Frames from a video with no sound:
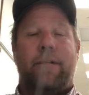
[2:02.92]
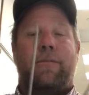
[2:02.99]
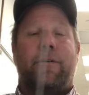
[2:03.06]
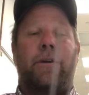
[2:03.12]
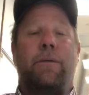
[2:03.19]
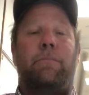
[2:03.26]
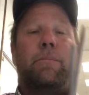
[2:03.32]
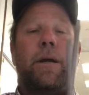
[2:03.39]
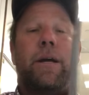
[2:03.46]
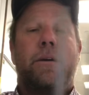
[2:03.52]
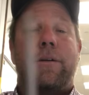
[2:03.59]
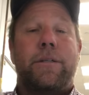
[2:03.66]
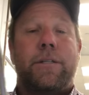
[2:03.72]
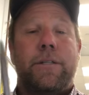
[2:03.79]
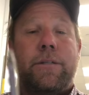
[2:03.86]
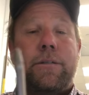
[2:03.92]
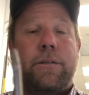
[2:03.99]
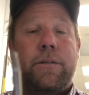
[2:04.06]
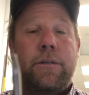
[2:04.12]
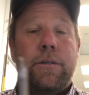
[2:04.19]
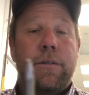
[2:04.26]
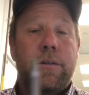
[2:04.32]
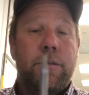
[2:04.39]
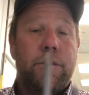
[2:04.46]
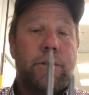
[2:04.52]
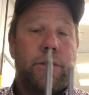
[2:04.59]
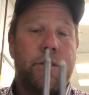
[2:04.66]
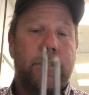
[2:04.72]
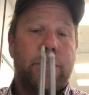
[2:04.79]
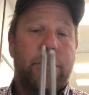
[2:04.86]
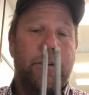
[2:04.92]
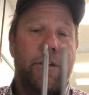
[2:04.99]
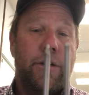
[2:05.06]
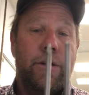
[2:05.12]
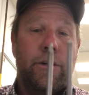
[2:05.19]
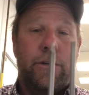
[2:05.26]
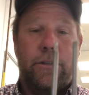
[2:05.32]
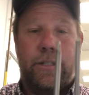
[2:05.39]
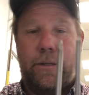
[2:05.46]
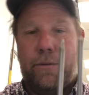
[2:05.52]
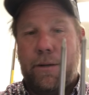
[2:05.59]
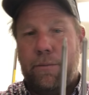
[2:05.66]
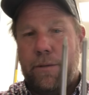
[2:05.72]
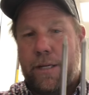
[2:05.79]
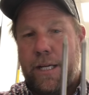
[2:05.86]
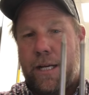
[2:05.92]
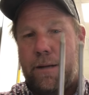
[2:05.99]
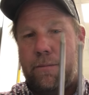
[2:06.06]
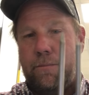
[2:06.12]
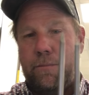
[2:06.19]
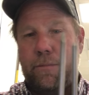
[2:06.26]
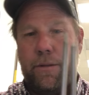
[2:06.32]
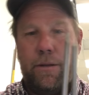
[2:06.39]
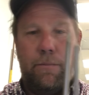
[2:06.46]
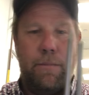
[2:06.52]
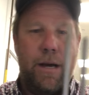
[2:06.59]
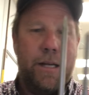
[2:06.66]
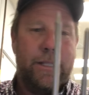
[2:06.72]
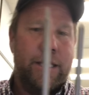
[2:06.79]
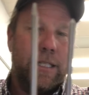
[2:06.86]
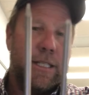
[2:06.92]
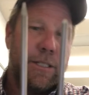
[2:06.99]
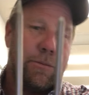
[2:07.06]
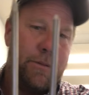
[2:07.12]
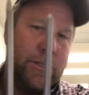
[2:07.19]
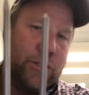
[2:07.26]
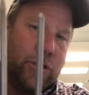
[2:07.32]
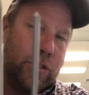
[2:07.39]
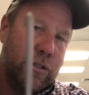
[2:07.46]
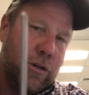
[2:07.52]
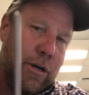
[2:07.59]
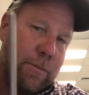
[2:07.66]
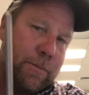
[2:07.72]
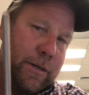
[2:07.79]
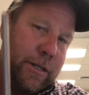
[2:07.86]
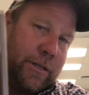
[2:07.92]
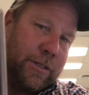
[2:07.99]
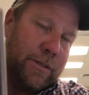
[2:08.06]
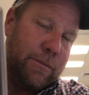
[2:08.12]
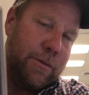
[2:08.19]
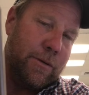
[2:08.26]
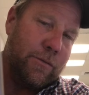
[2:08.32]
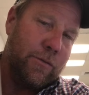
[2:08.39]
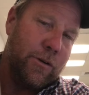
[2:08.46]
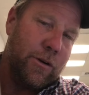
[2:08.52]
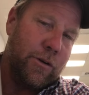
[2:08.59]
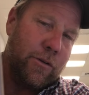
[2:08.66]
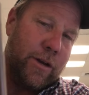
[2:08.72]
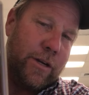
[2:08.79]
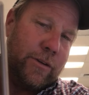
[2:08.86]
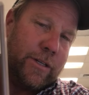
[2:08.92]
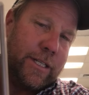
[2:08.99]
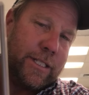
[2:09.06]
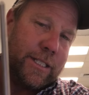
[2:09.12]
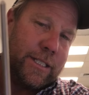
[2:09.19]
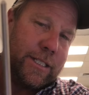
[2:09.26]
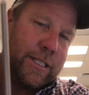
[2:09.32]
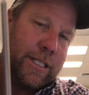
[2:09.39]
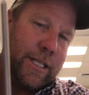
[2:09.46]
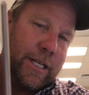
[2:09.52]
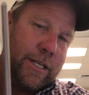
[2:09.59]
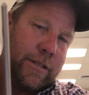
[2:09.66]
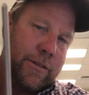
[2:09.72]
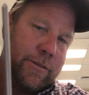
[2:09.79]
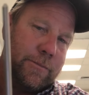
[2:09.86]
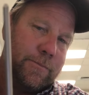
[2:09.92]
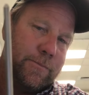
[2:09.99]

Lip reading: for comparison, so you understand what I'm looking at. The amount that this one's sharpened is over a greater distance than the other.